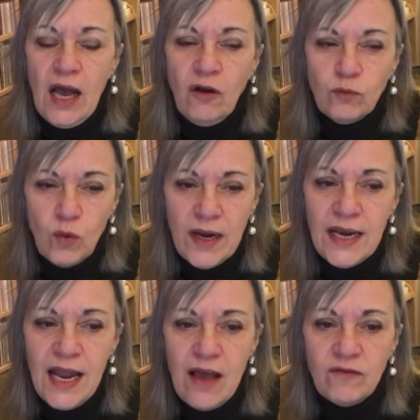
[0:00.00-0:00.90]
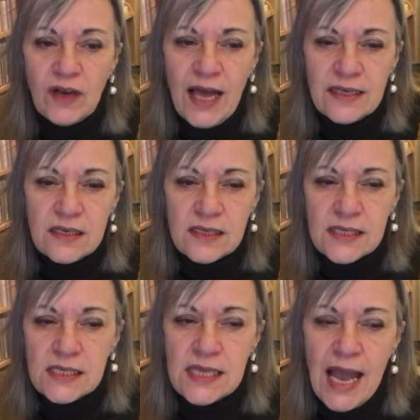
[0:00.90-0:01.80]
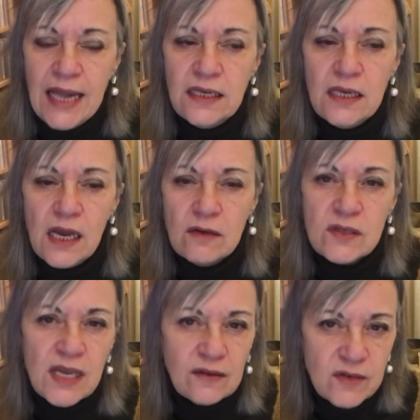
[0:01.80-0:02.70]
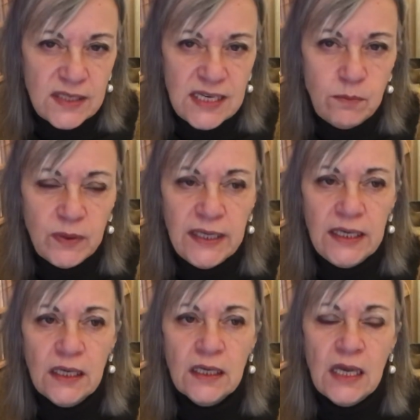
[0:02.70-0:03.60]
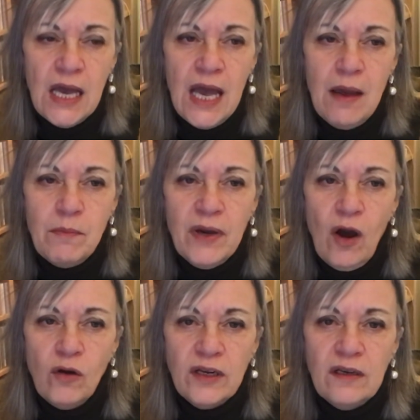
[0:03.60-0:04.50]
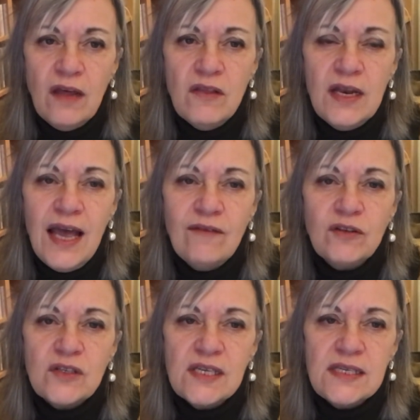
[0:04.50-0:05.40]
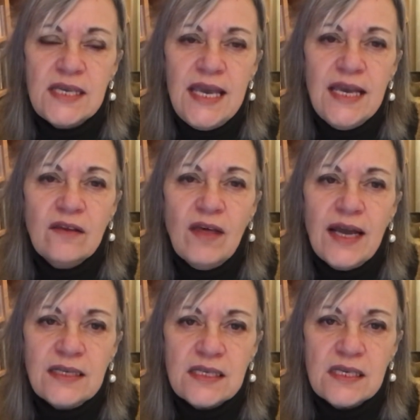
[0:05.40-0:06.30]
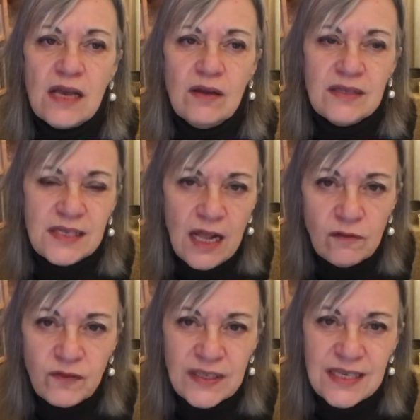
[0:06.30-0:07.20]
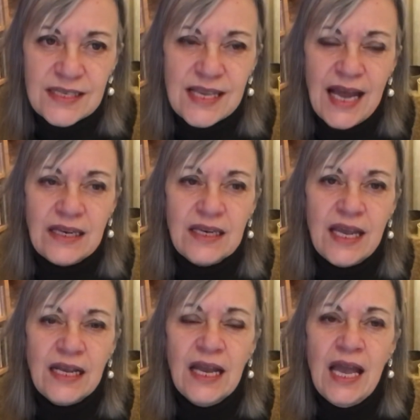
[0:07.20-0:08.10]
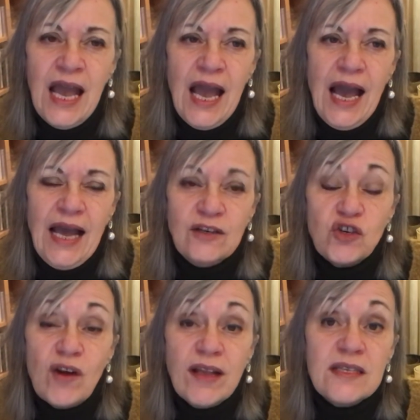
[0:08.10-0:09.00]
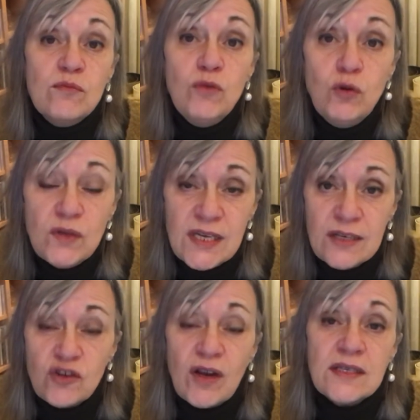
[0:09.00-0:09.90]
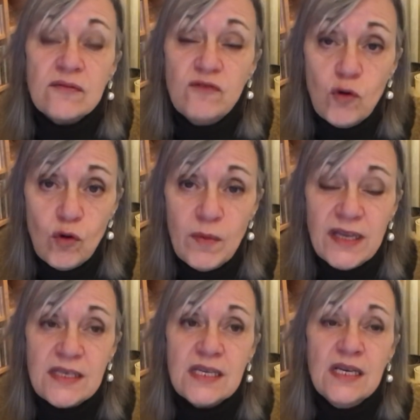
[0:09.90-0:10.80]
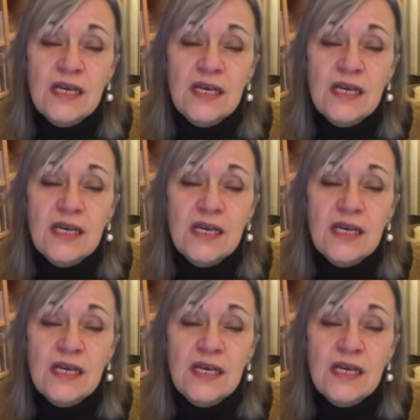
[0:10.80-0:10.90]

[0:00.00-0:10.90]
on one level understand ourselves deeply, but on another level to take that self-understanding and transmute it, transform it,